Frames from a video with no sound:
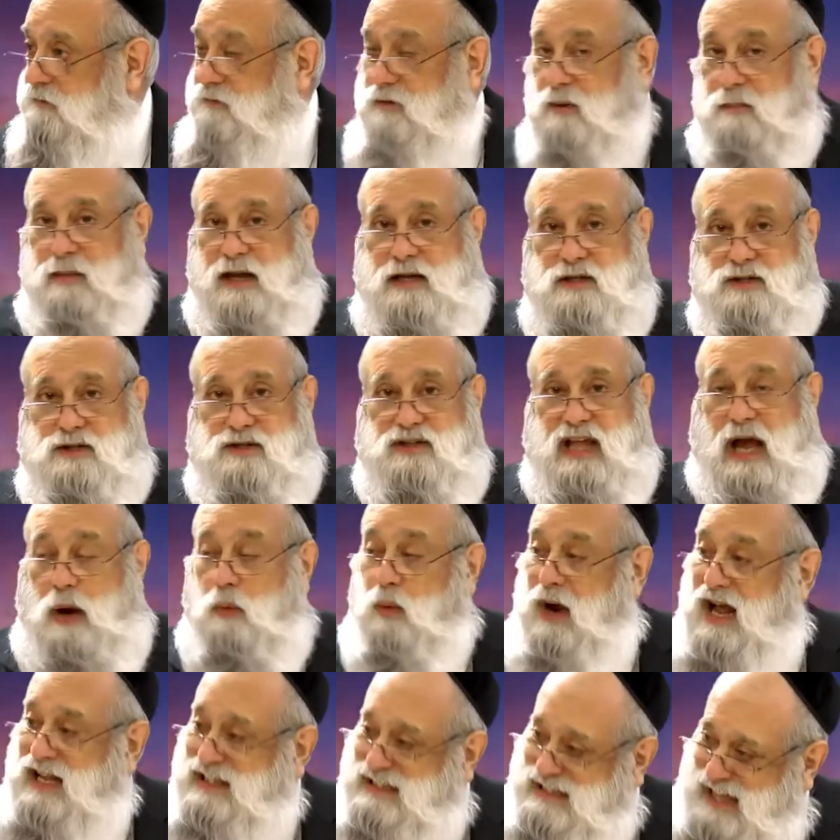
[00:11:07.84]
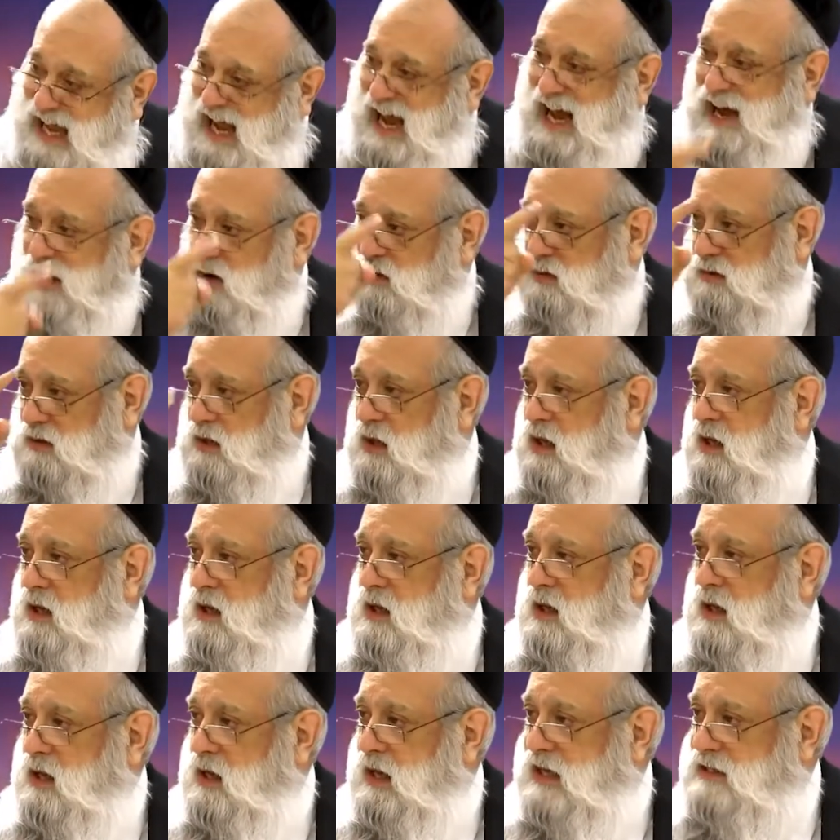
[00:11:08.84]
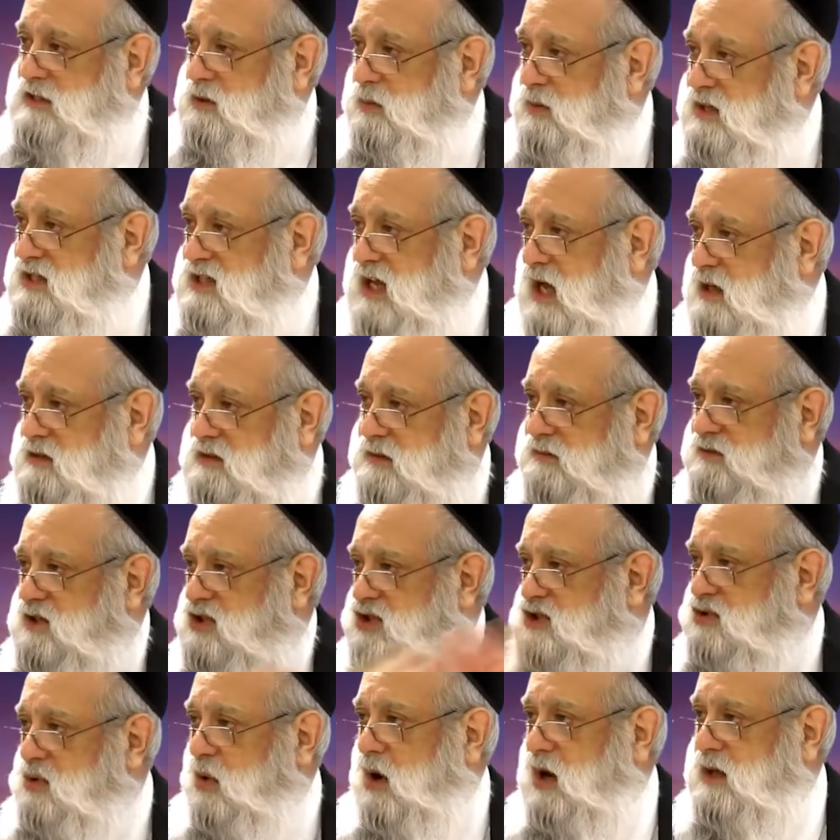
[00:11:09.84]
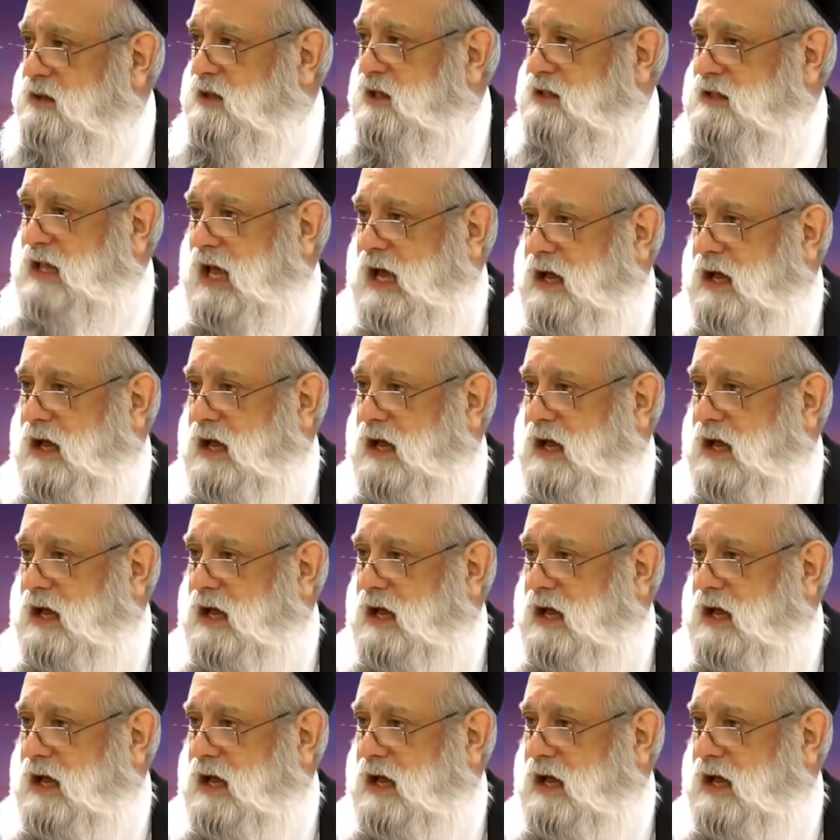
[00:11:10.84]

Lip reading: information that went down as a result of destroying the